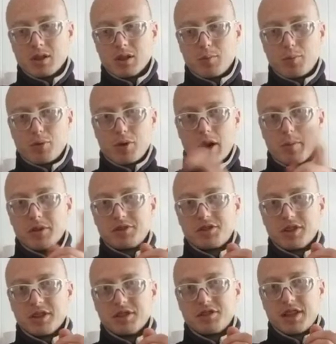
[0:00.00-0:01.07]

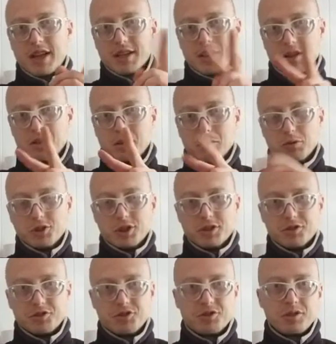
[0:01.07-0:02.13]
Premises and
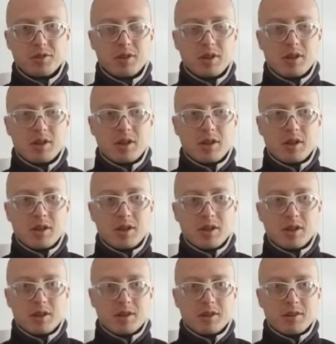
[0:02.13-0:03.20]
conclusions.
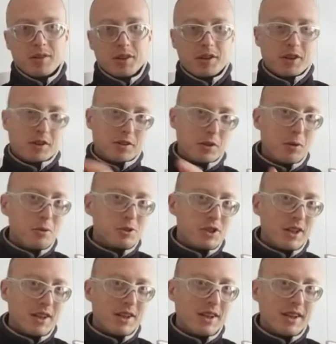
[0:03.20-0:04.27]
The
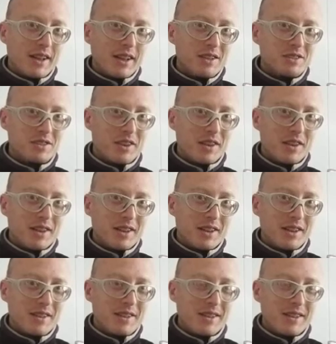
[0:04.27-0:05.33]
conclusion is the